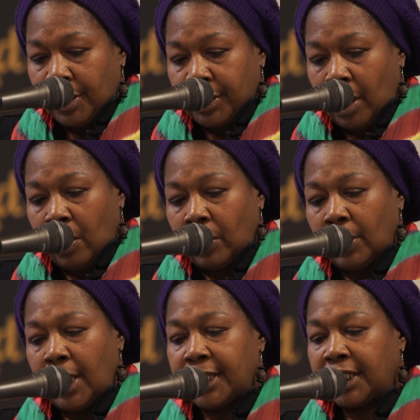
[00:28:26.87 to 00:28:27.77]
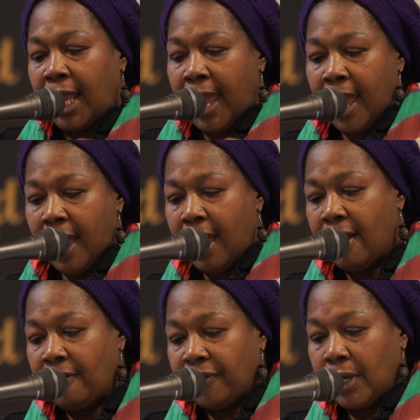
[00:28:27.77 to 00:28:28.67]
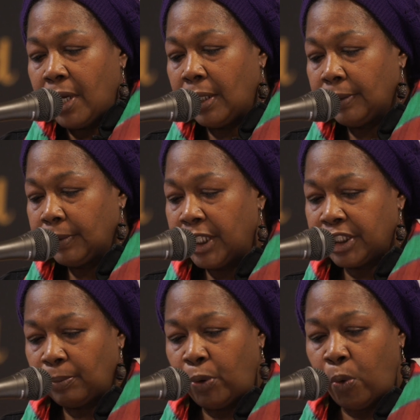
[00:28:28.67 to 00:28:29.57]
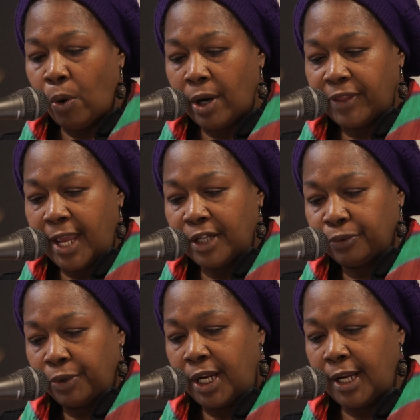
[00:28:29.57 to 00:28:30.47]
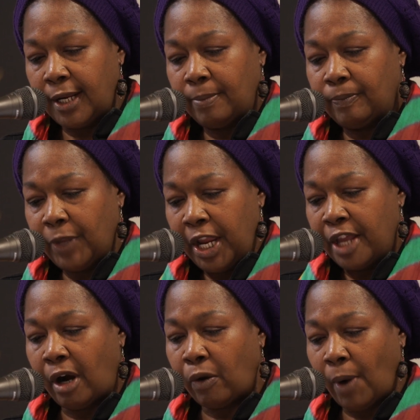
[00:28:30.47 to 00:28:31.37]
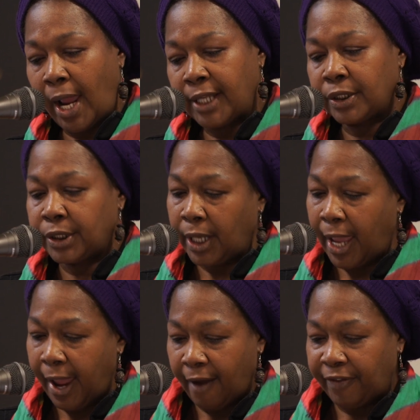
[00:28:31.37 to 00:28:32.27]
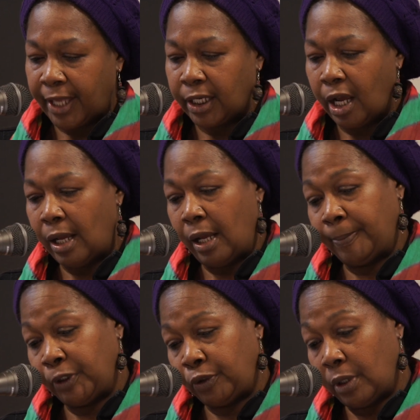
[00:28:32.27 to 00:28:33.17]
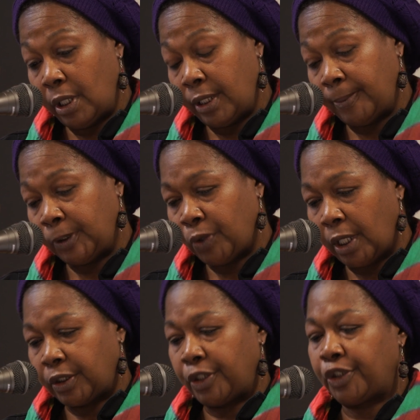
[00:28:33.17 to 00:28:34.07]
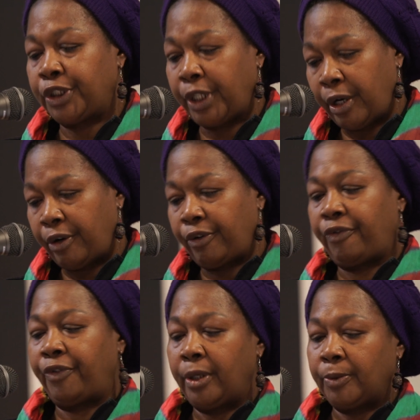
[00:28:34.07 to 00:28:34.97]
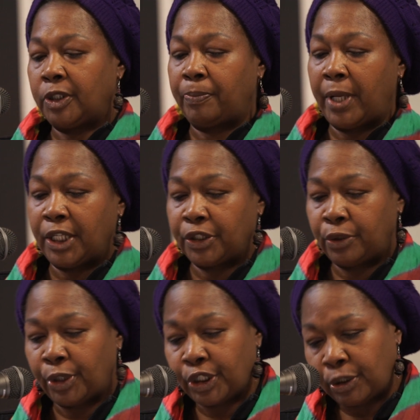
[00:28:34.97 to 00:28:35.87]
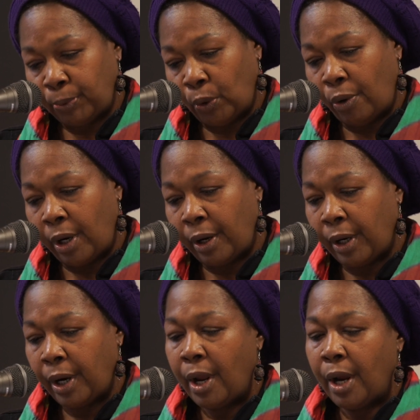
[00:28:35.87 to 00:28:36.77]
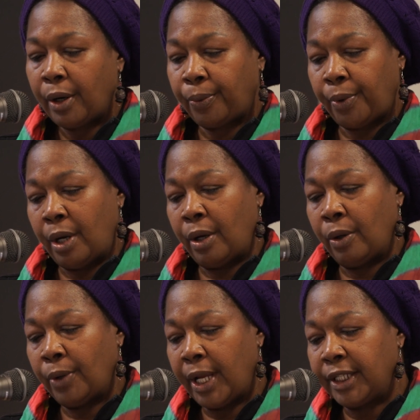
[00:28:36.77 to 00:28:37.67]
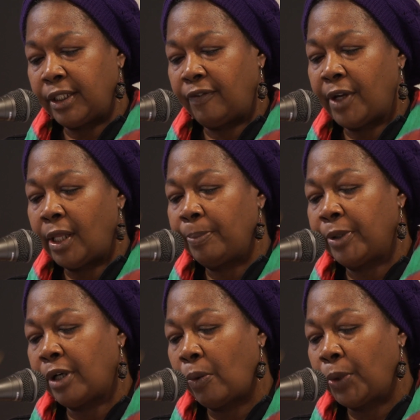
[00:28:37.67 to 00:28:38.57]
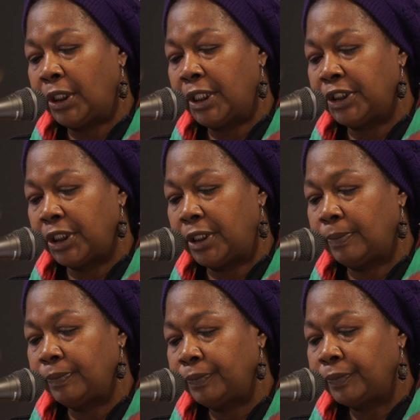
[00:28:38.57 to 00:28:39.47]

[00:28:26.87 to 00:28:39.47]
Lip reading: So let's support that dream and our rights to have that unobstructed shared freedom space to explore, grow, and develop in our religion,